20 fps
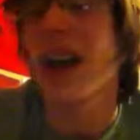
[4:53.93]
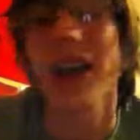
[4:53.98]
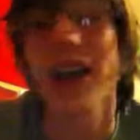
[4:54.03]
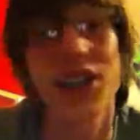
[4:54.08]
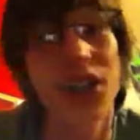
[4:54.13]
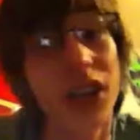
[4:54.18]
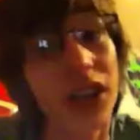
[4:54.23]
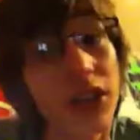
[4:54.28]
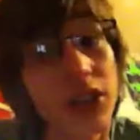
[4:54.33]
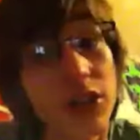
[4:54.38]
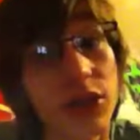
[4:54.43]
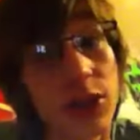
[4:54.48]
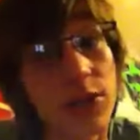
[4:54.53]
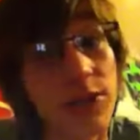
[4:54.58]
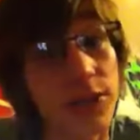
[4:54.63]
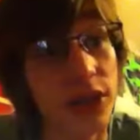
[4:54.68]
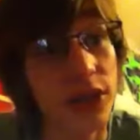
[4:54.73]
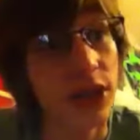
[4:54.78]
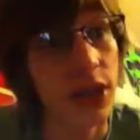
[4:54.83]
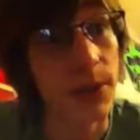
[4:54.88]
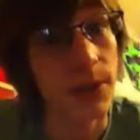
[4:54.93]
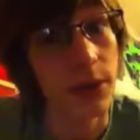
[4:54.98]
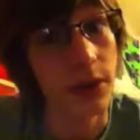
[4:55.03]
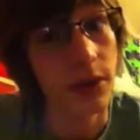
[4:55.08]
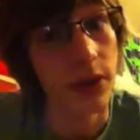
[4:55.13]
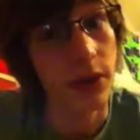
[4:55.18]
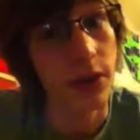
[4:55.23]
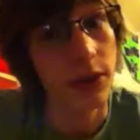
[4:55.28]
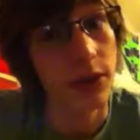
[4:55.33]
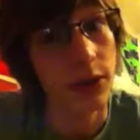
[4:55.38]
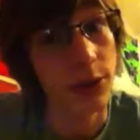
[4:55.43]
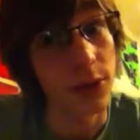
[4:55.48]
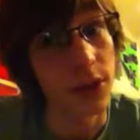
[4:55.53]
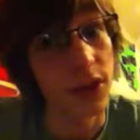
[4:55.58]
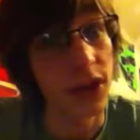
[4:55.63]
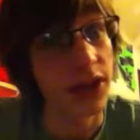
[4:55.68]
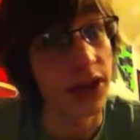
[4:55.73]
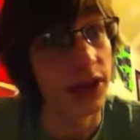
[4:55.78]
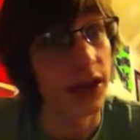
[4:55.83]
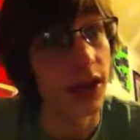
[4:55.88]
I had chicken soup for supper, though, which was
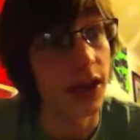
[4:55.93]
pretty nice,